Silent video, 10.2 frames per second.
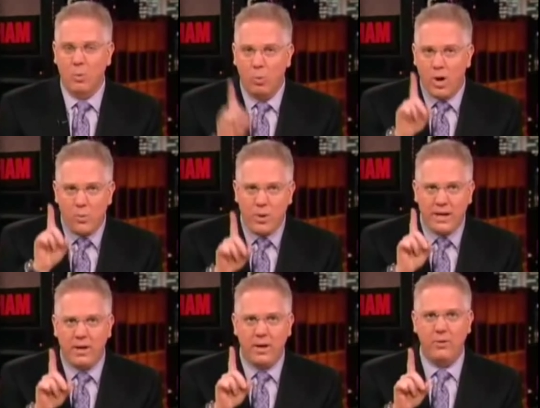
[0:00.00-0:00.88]
One
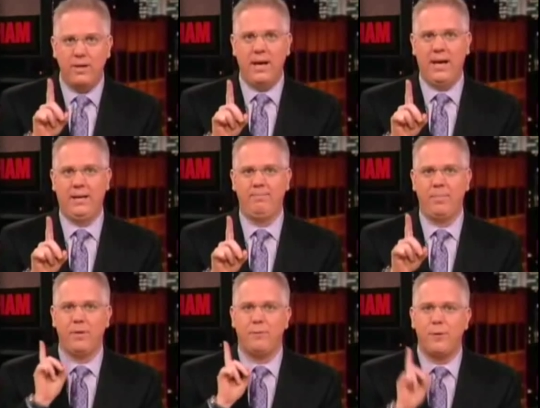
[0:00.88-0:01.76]
week ago today,
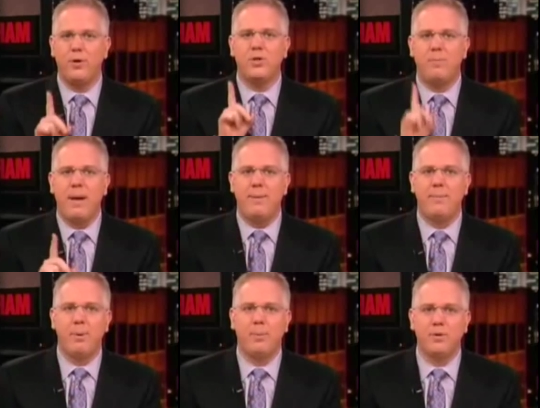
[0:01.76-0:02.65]
the first
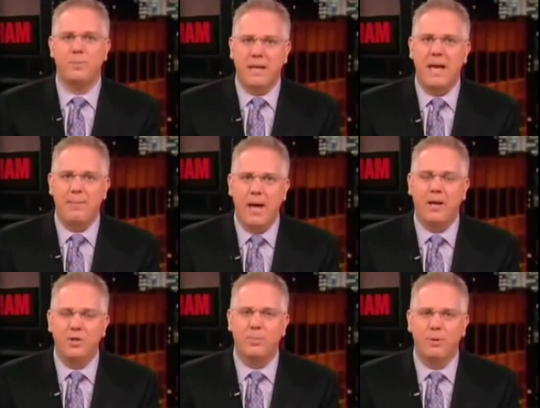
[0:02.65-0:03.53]
baby boomers became
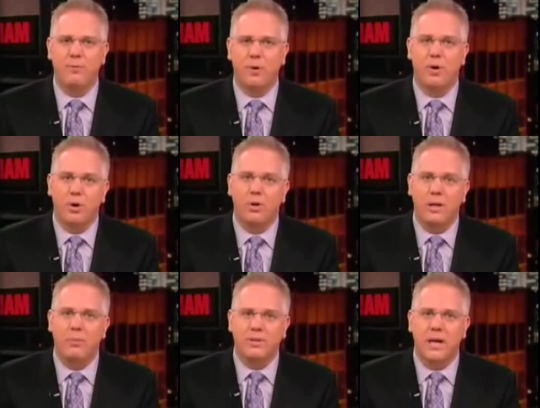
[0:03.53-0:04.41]
eligible for
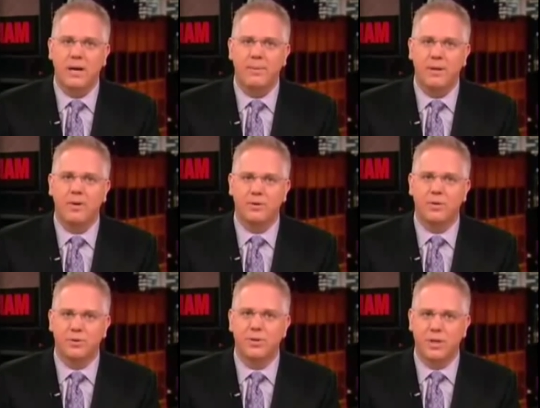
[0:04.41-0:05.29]
early retirement under
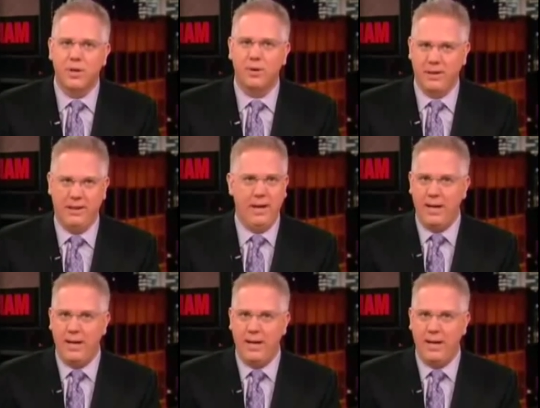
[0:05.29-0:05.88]
Social Security.